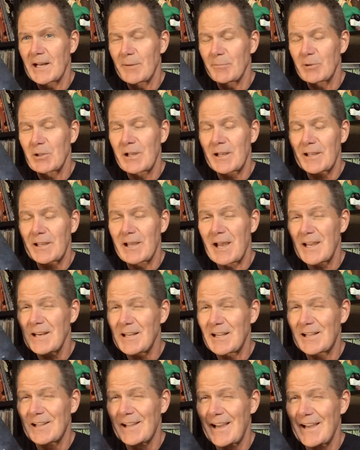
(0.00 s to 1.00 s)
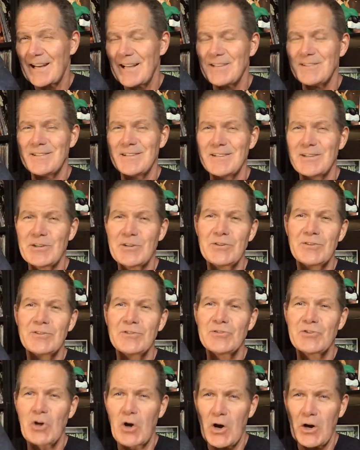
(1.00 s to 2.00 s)
I'm kind of glad I didn't
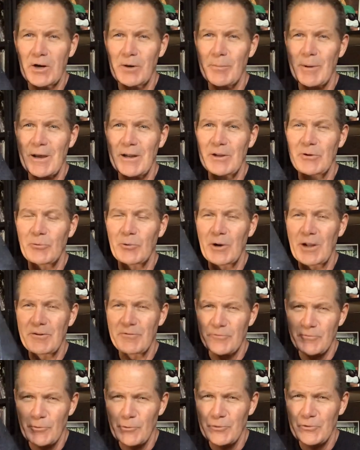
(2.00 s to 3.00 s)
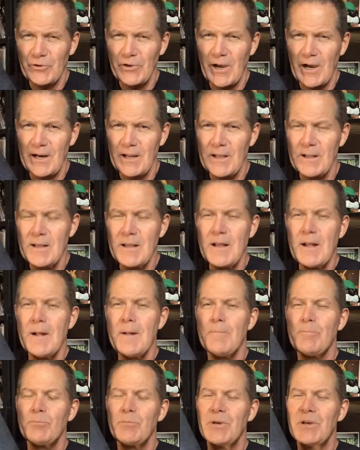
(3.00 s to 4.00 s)
talk about it when I first got it
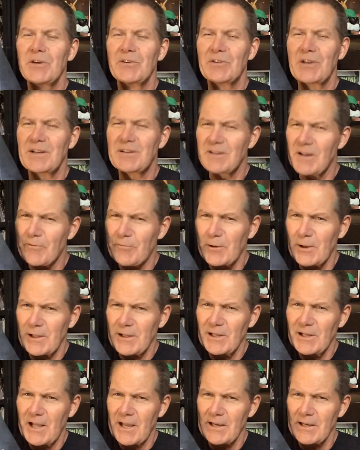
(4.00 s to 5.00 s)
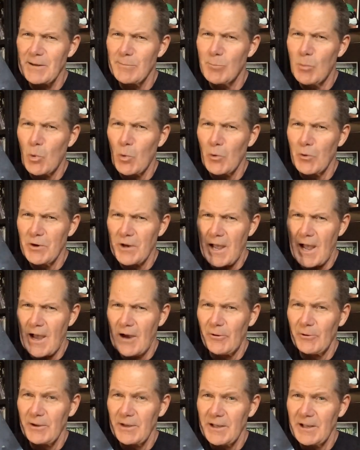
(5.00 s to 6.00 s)
because I definitely like it more
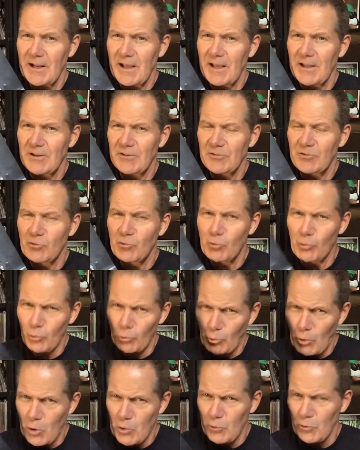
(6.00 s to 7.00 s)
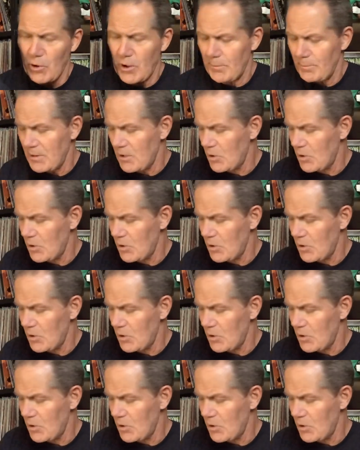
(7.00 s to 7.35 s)
now. It has grown on me